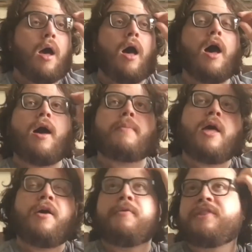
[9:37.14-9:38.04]
Um,
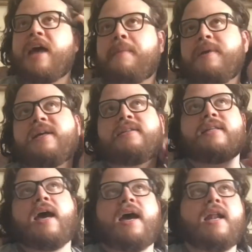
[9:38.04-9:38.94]
with that being
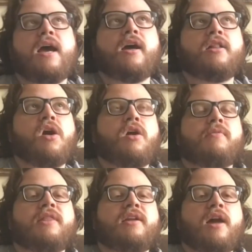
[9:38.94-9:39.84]
said, along
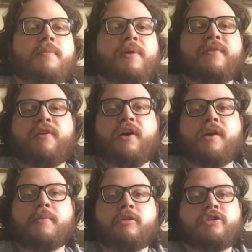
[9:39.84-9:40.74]
with it not being very
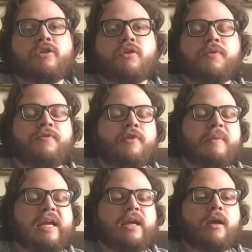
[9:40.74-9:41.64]
emotional for
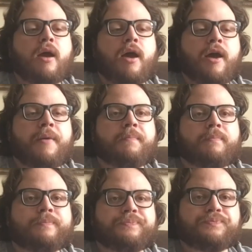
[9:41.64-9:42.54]
me, um,
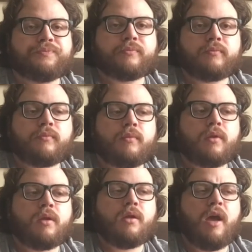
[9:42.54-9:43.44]

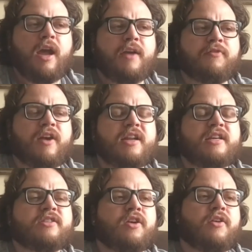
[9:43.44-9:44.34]
a friend
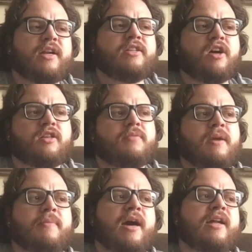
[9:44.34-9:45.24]
has already talked to
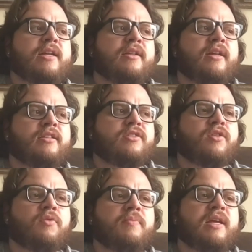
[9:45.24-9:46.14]
me about it and has
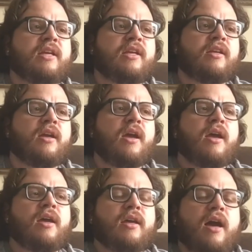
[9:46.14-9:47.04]
told me he
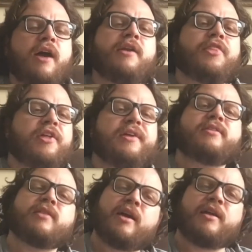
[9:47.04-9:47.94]
kind of
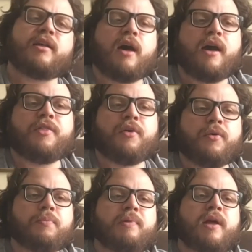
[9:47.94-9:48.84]
thinks that uh, the
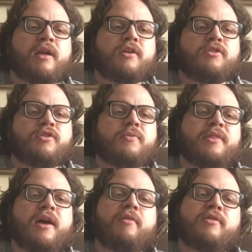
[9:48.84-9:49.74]
whole play could do
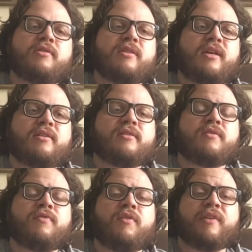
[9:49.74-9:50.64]
without the scenes
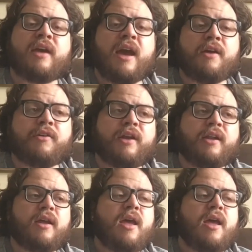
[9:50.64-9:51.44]
involving Hagrid.